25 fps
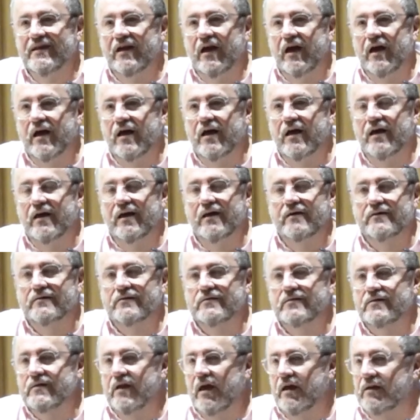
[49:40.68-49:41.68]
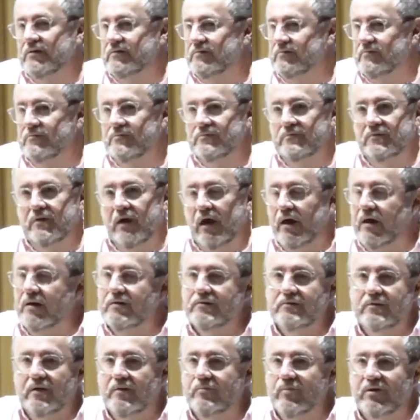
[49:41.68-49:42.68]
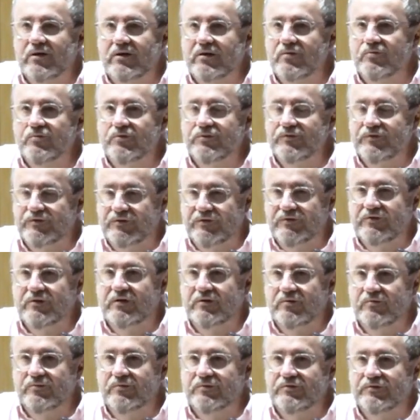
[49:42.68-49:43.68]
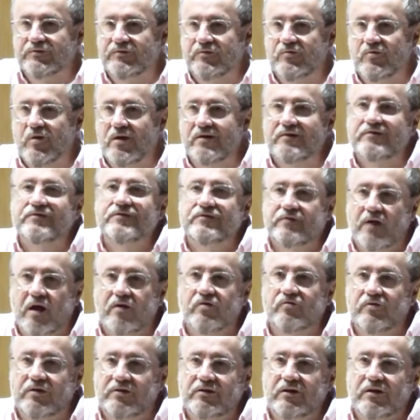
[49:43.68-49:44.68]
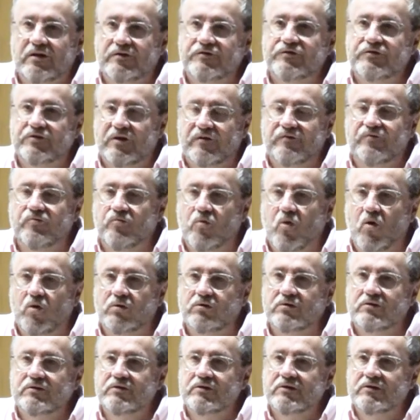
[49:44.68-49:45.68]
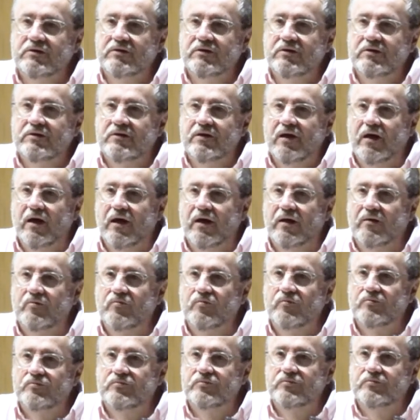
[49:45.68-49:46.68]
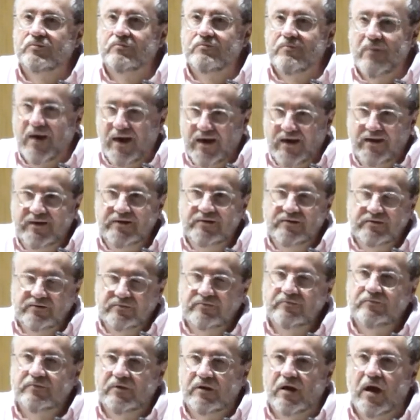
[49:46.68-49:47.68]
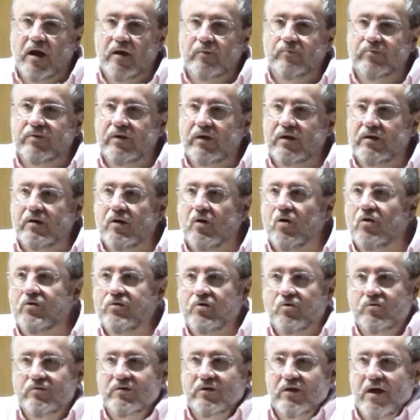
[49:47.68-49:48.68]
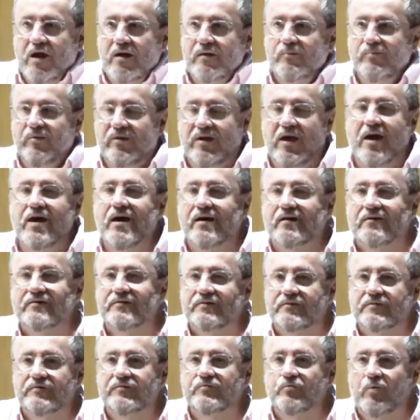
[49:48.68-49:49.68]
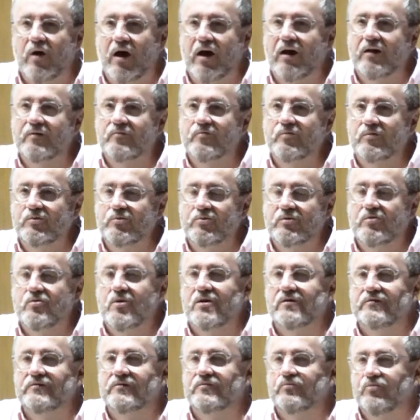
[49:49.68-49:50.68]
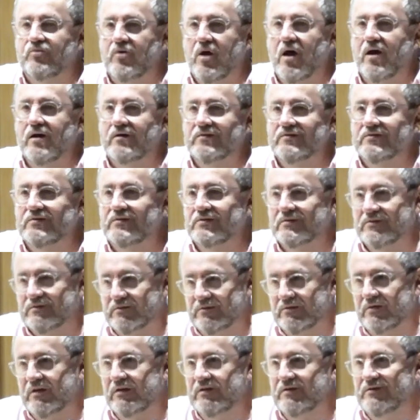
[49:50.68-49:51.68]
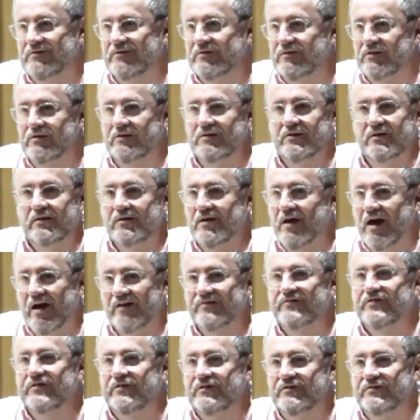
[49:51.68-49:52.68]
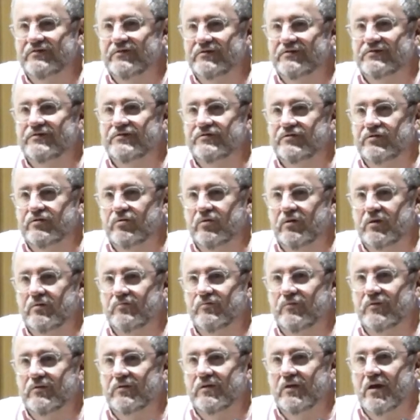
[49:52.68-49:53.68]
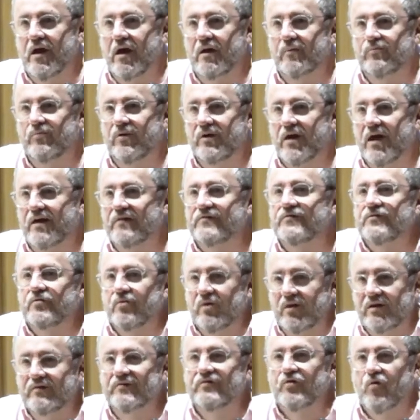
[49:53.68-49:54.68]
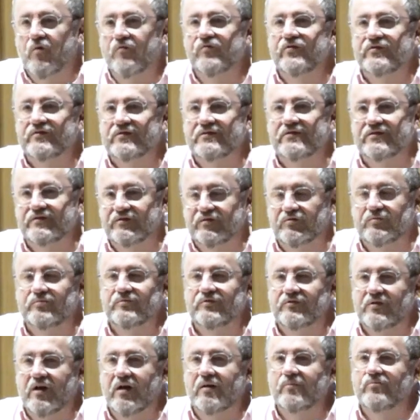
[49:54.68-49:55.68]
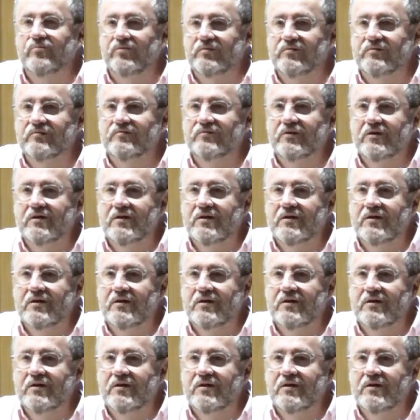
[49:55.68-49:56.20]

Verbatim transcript: uh, then yeah, I mean it was it was quite staggering that Shef One um, made the RPE. Although the IPS as well, we were quite surprised. It's easy as easy to do it with the IPS. So it is obviously some type of